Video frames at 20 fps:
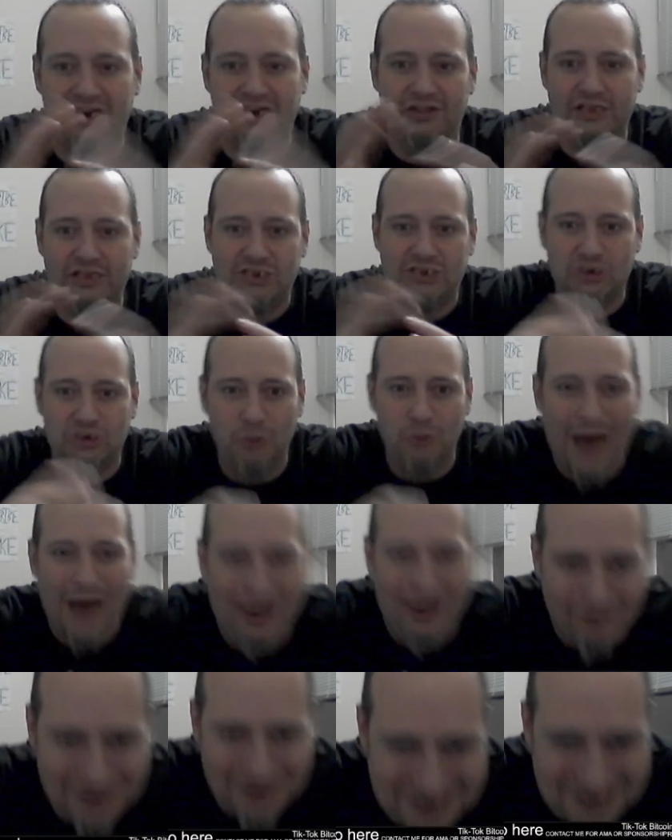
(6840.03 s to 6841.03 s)
in this 2
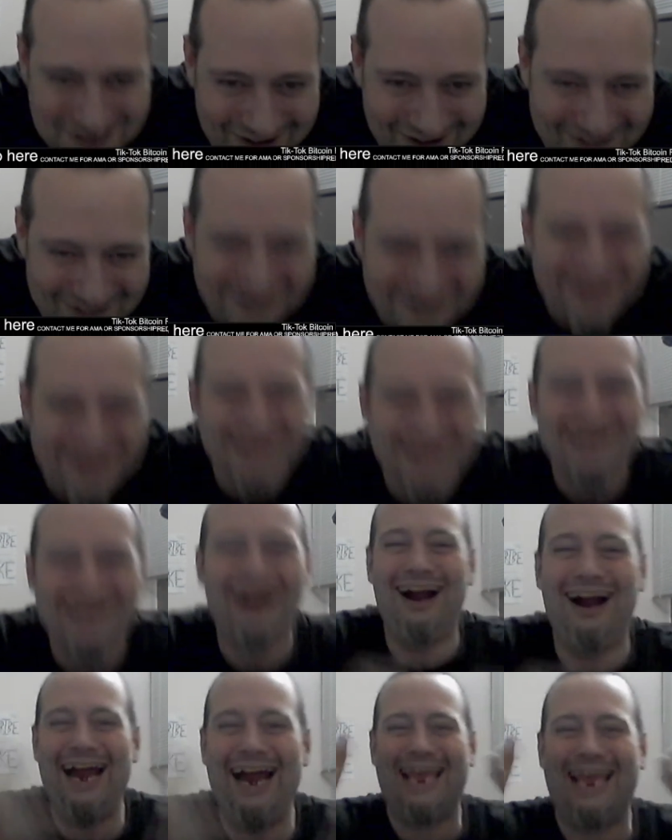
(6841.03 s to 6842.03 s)
hours. So,
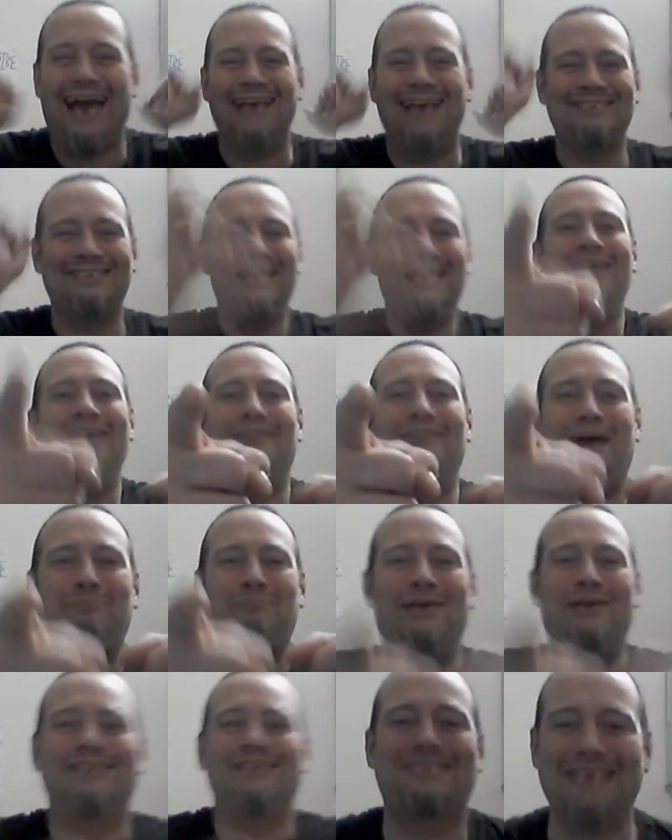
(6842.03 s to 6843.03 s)
all right, guys, that
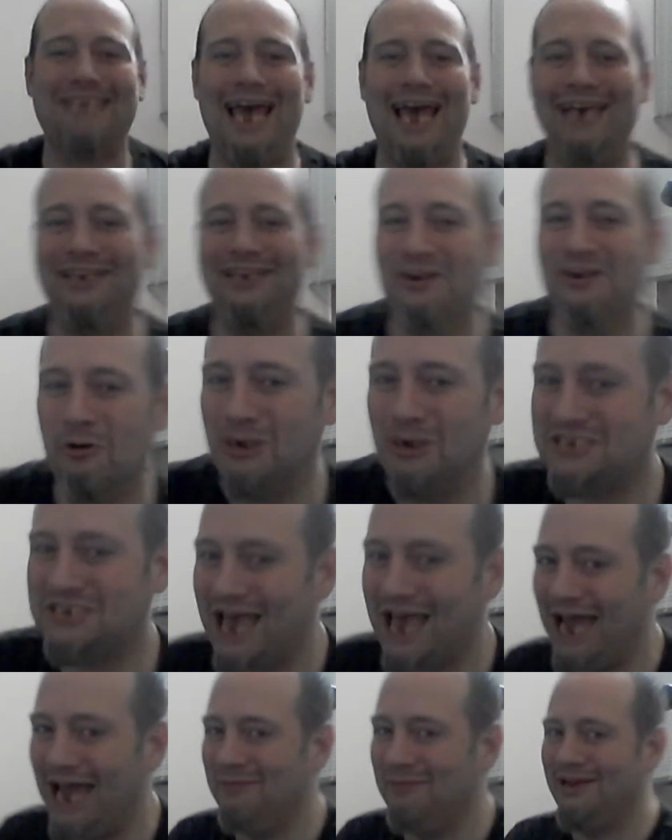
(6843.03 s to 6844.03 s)
being said, you know what
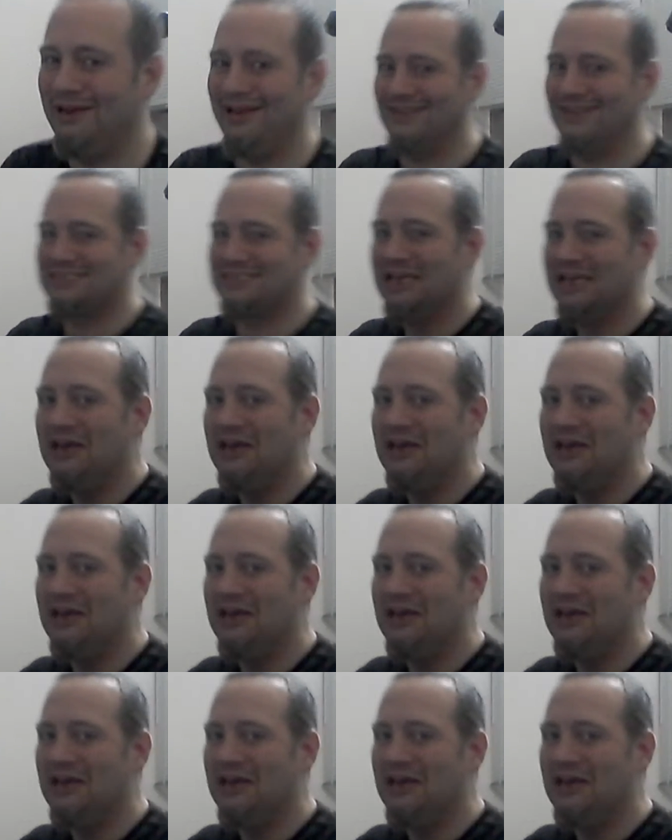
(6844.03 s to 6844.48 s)
time it is.